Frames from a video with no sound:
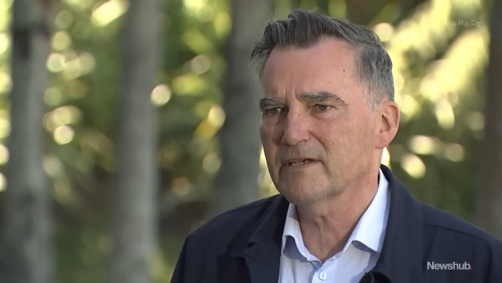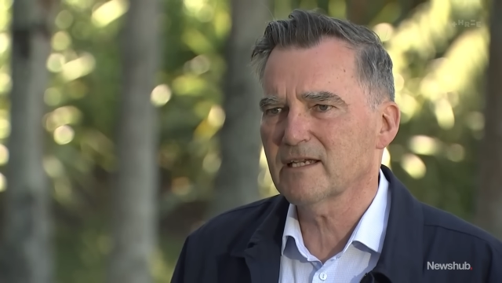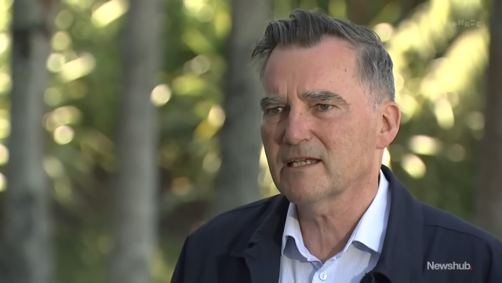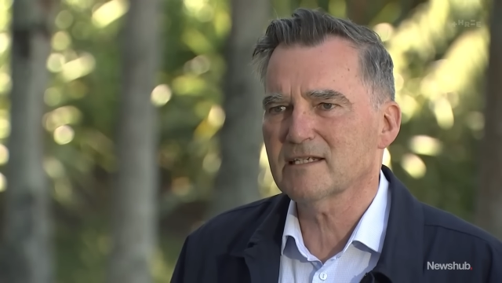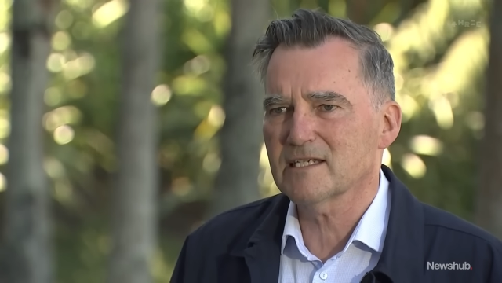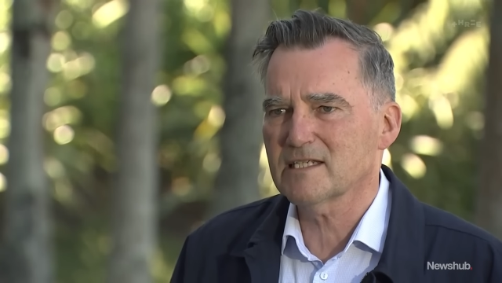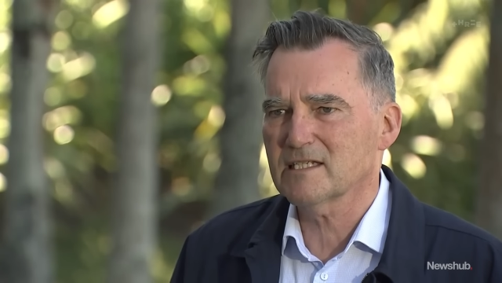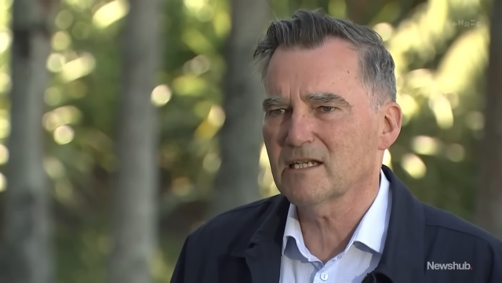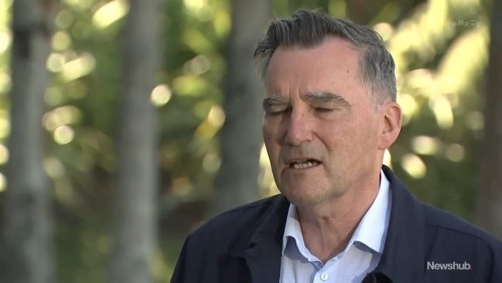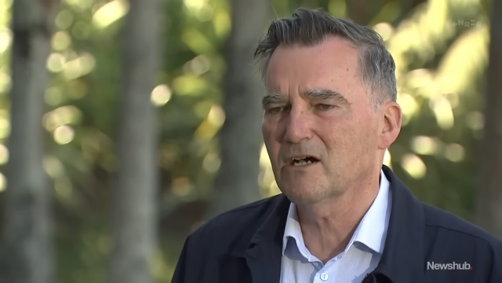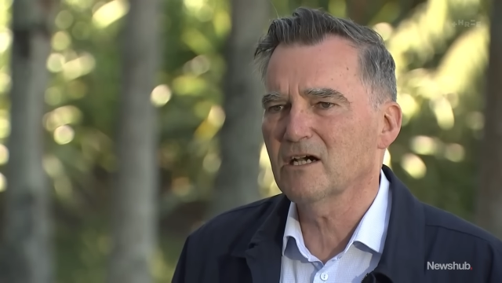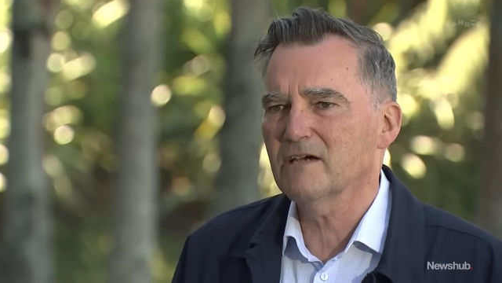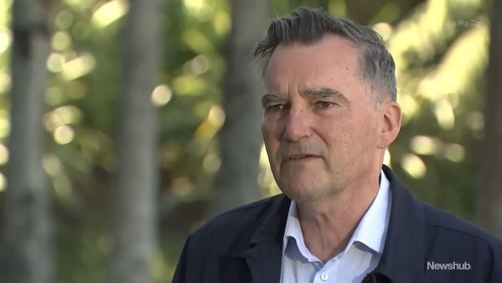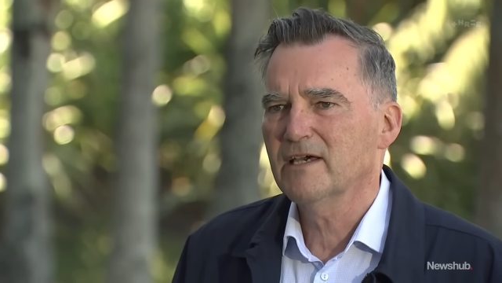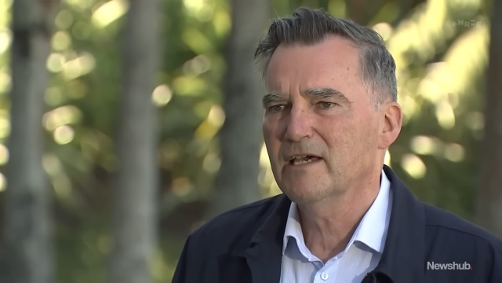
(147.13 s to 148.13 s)
a decent
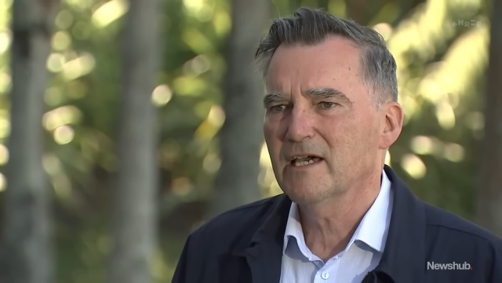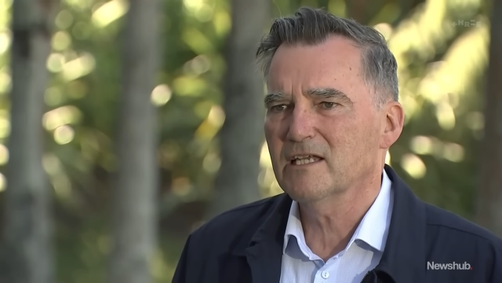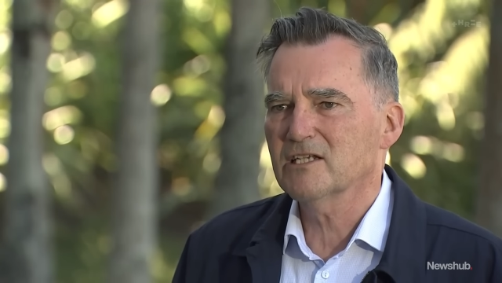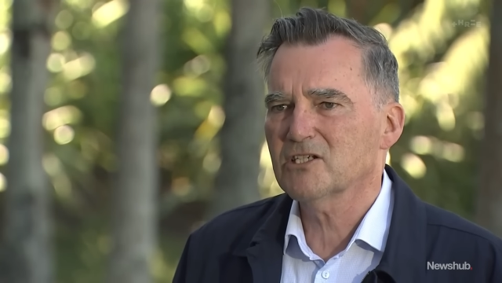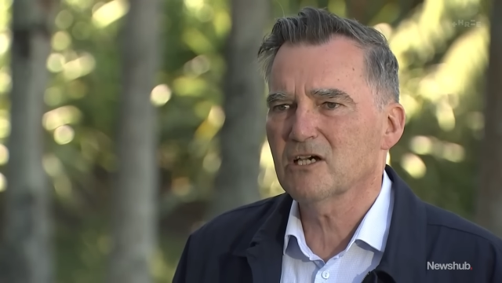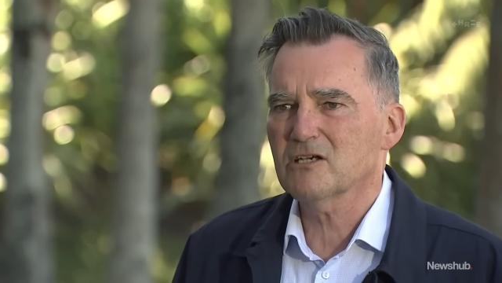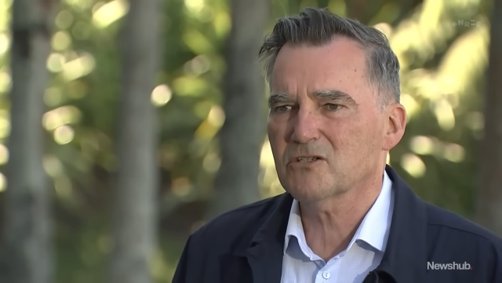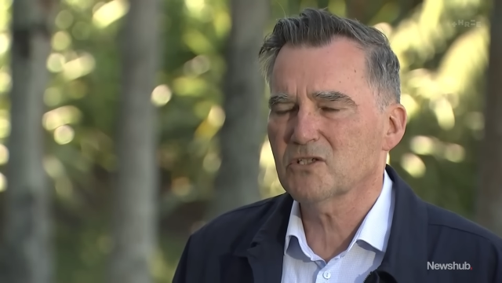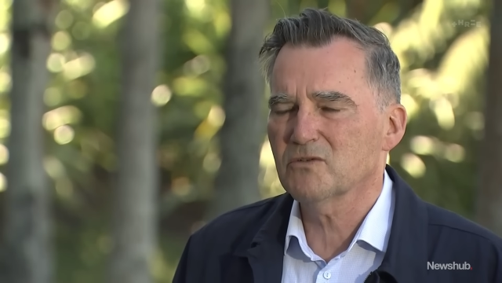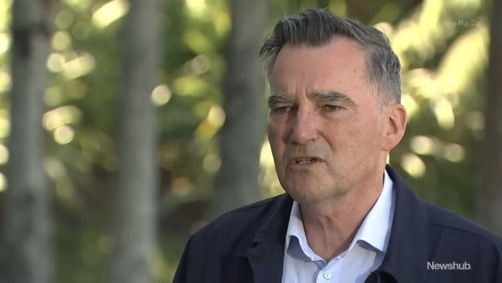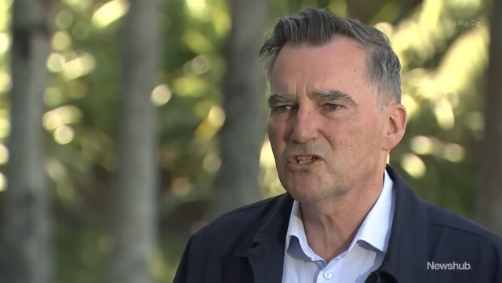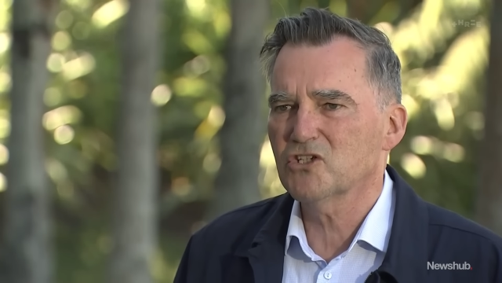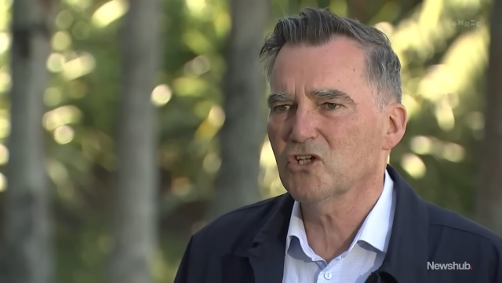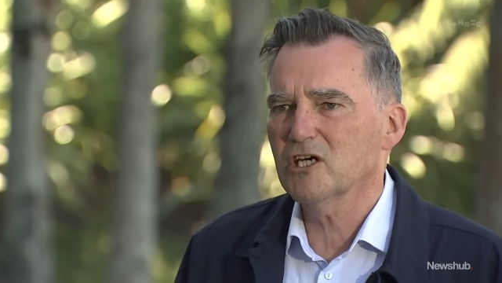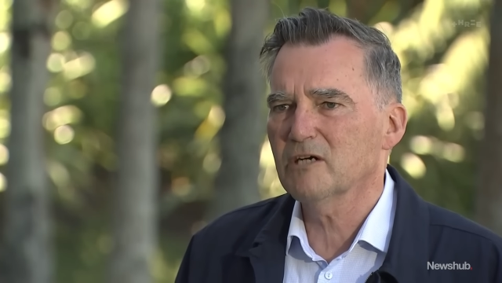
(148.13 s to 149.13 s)
life, entitled to a
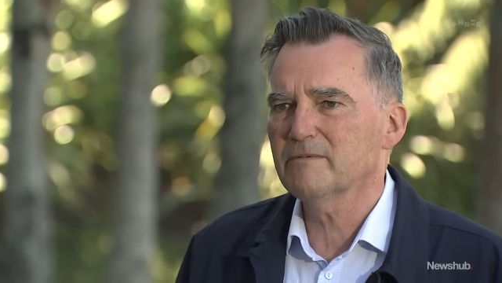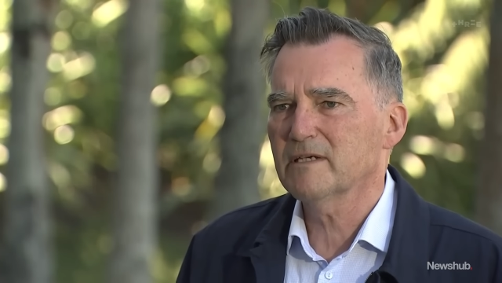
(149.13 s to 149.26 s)
job,